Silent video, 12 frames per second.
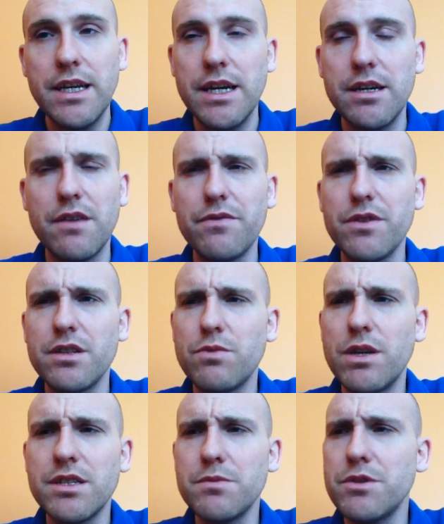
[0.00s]
And I've, as
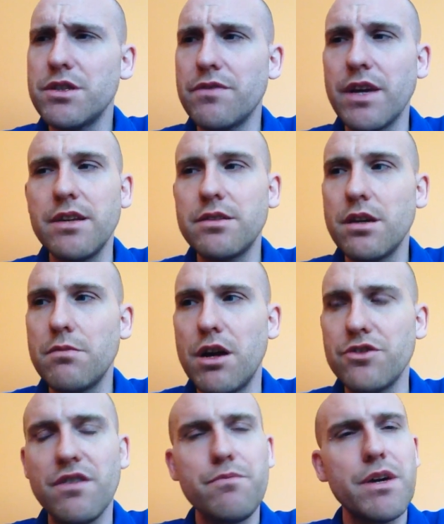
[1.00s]
well as the music, I've gained so
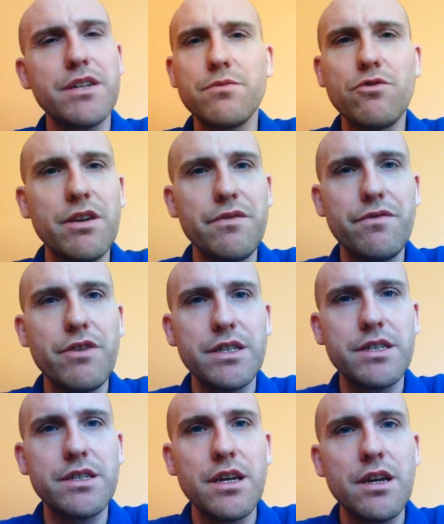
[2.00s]
much. I've made some great
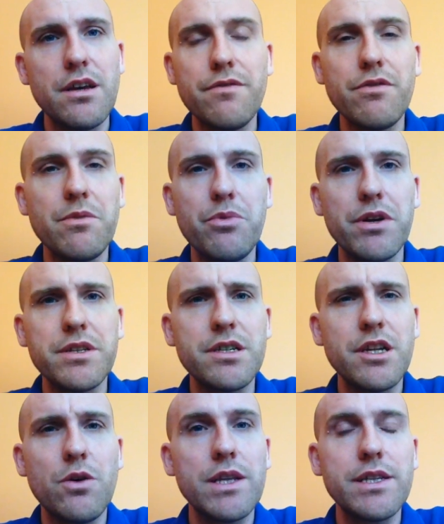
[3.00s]
friends through Prince.
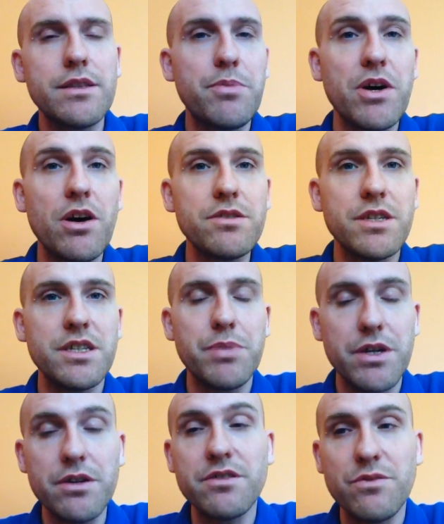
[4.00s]
You know, I did the parties
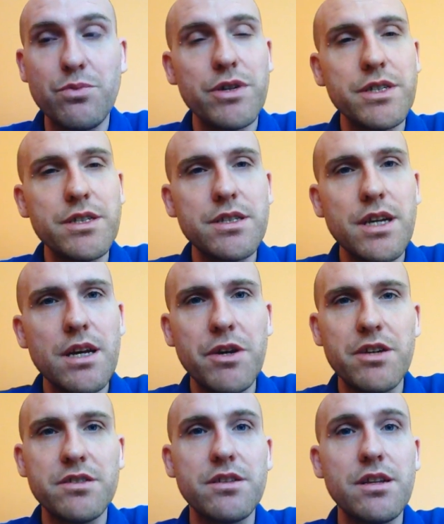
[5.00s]
because of Prince,
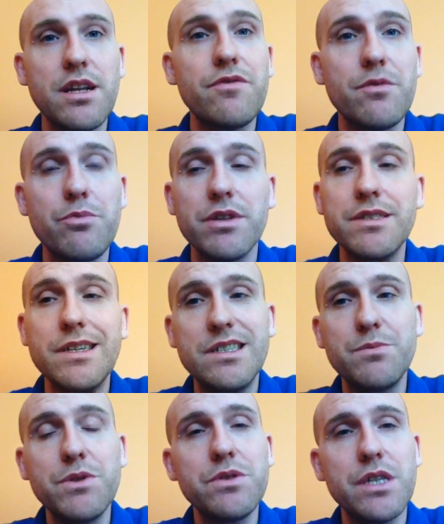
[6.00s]
because of the love for Prince and
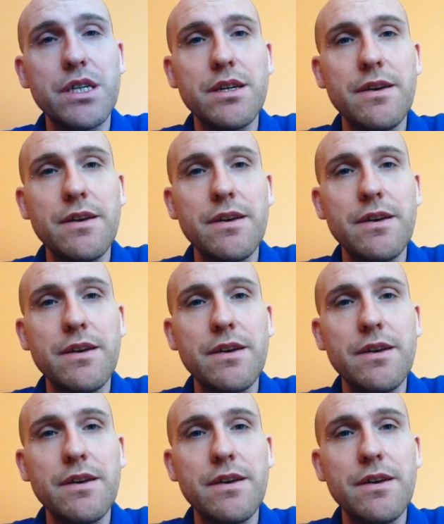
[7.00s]
his music.